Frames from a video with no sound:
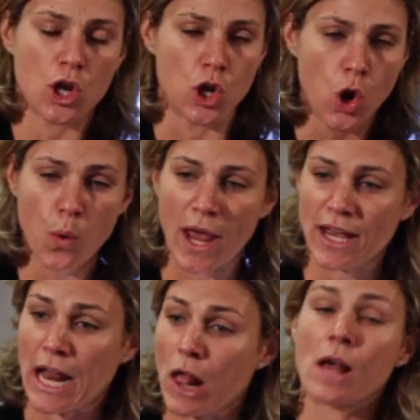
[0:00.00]
No way
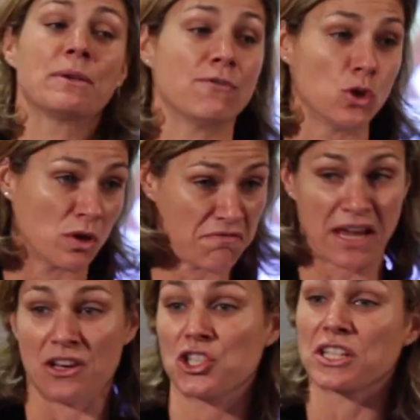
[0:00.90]
in hell I'm giving you an
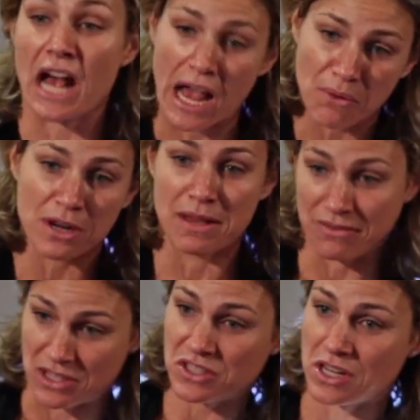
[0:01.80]
advantage because I want to make
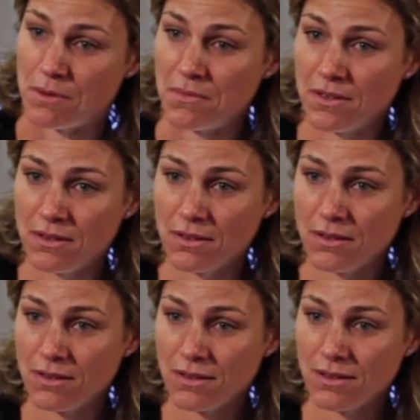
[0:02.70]
this team.
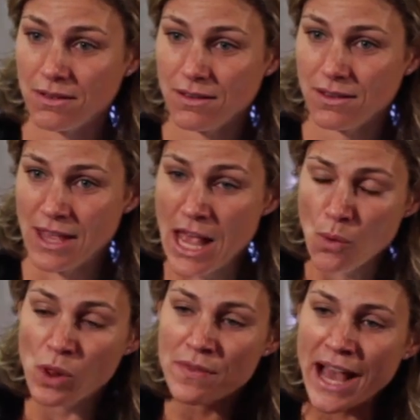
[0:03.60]

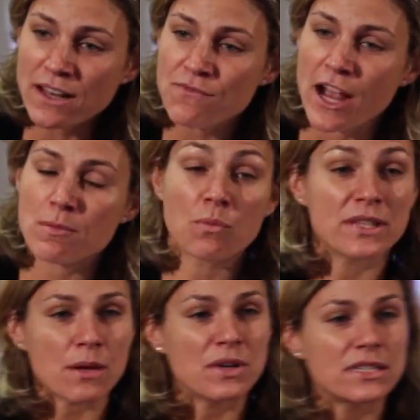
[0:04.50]
Well, in that environment, when
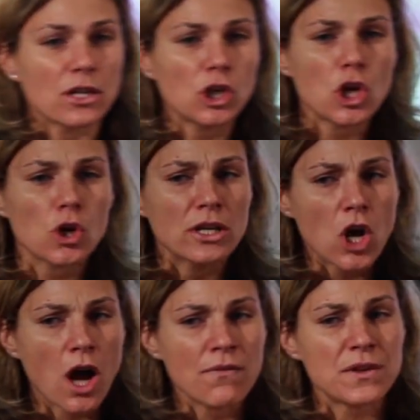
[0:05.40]
someone is secure and
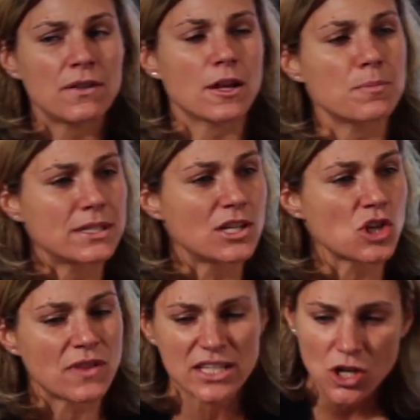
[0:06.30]
confident in their
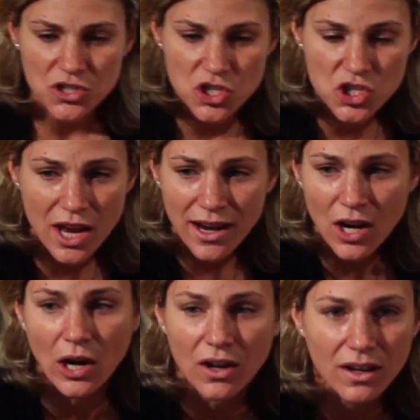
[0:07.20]
position, they start to
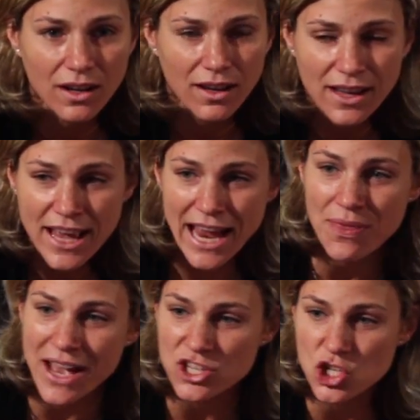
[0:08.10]
share. And
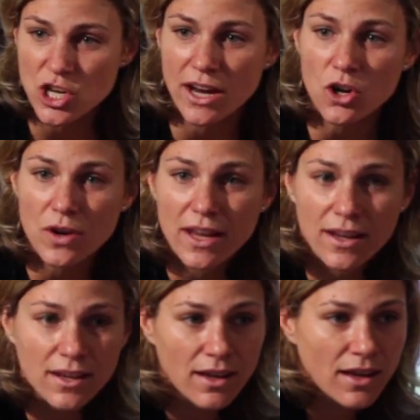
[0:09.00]
that
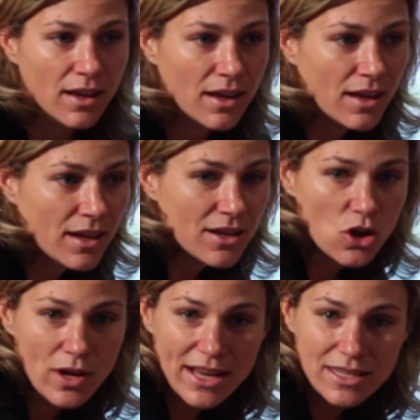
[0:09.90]
sharing
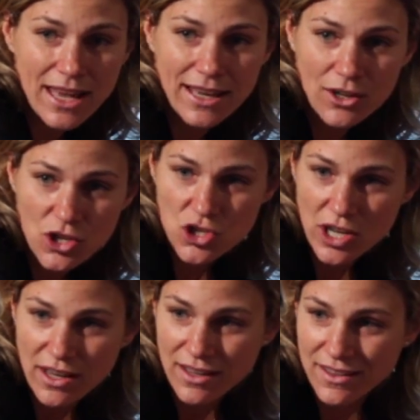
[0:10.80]
creates that energy.